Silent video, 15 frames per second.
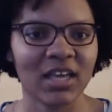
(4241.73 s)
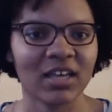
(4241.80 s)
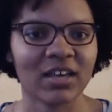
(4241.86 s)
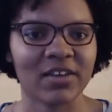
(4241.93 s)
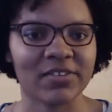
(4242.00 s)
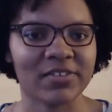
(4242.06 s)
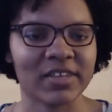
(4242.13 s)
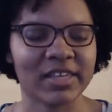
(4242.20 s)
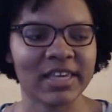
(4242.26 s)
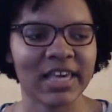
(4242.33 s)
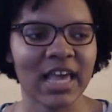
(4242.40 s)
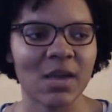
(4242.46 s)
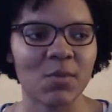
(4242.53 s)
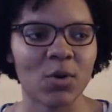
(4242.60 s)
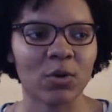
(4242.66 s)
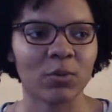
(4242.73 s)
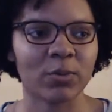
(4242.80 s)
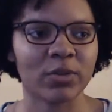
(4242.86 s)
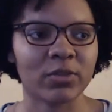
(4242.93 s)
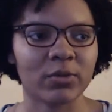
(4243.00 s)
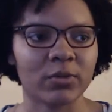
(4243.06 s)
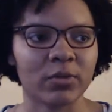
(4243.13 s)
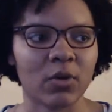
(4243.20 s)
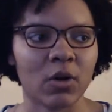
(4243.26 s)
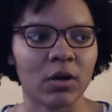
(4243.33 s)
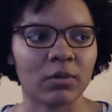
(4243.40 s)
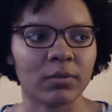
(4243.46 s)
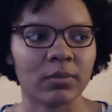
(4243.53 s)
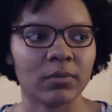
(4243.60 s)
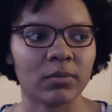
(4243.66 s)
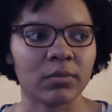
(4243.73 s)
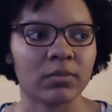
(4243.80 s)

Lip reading: because he came on